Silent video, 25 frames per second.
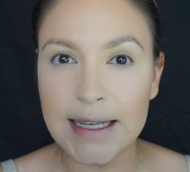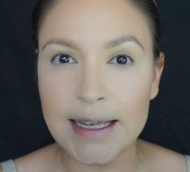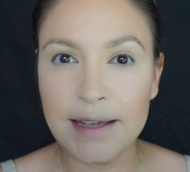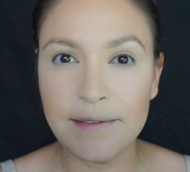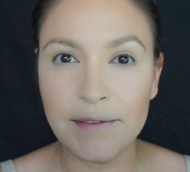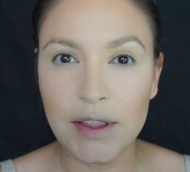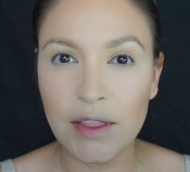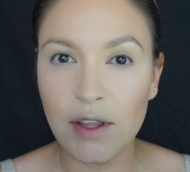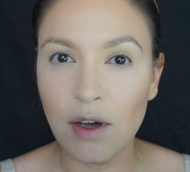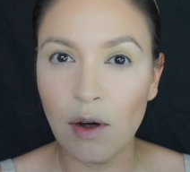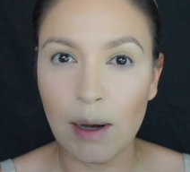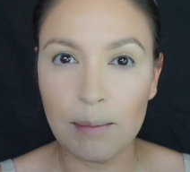
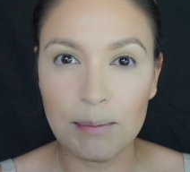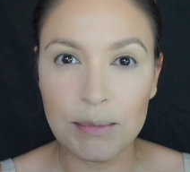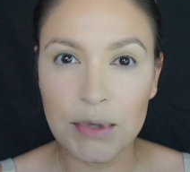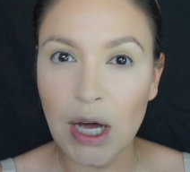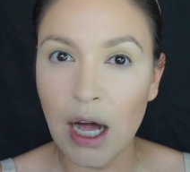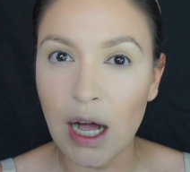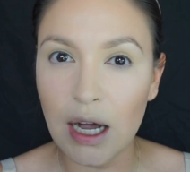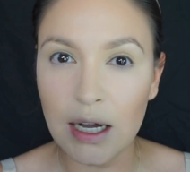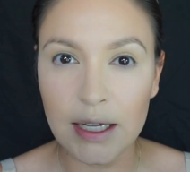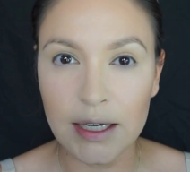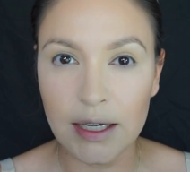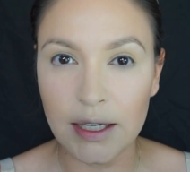even though I'm
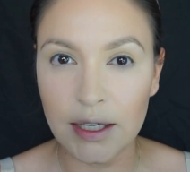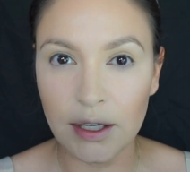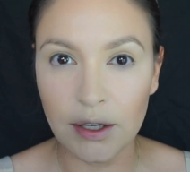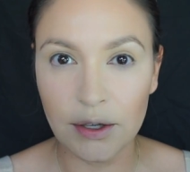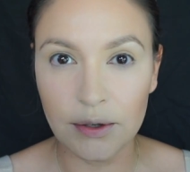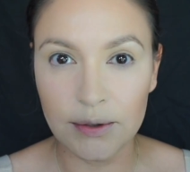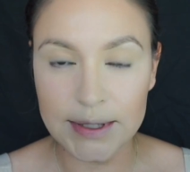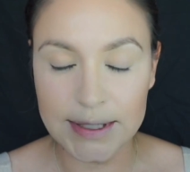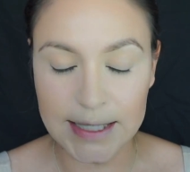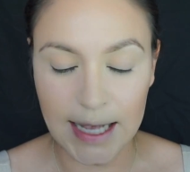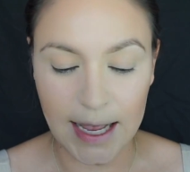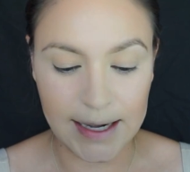not going to
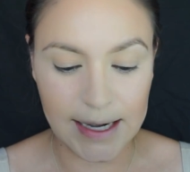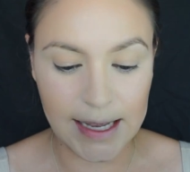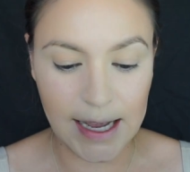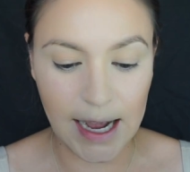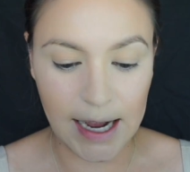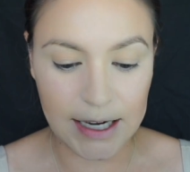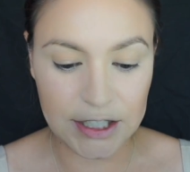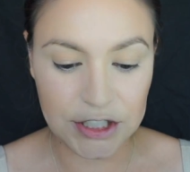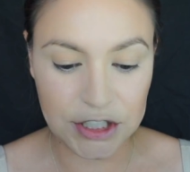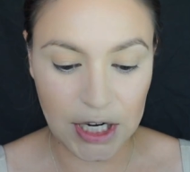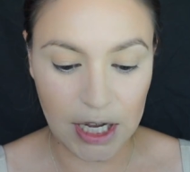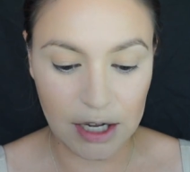use any
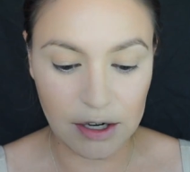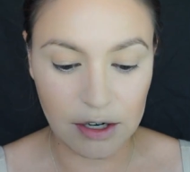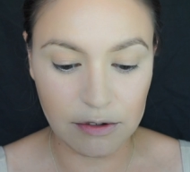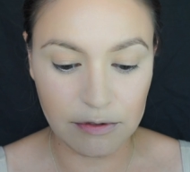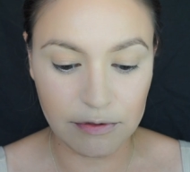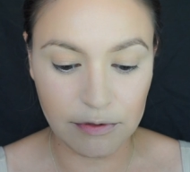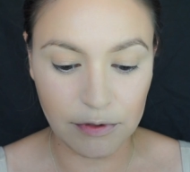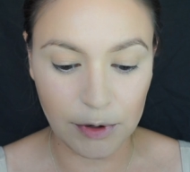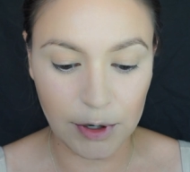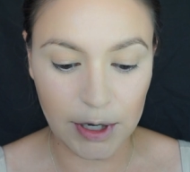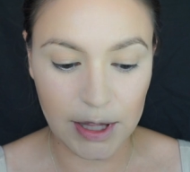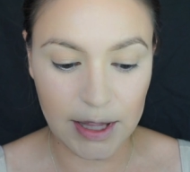eyeshadow
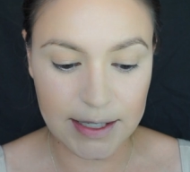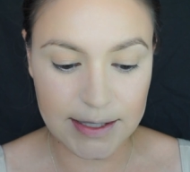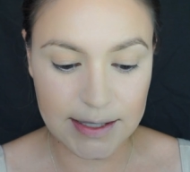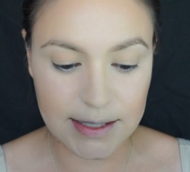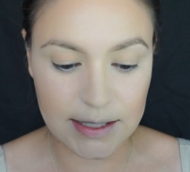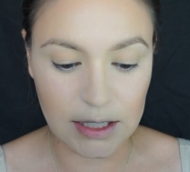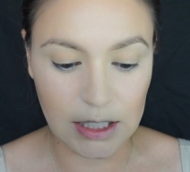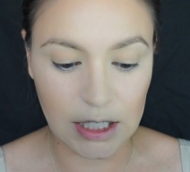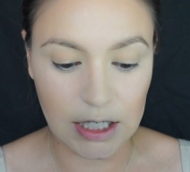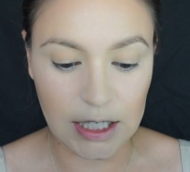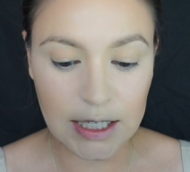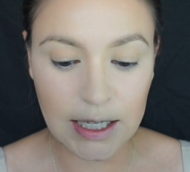for
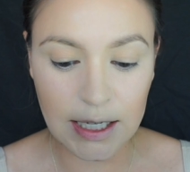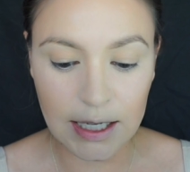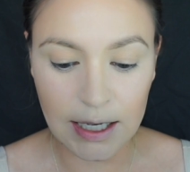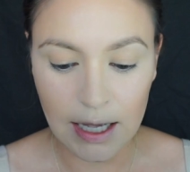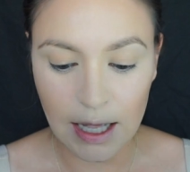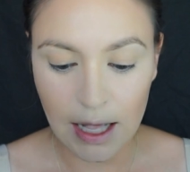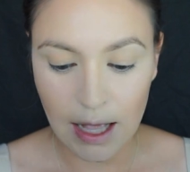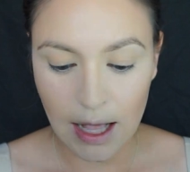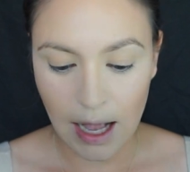this look.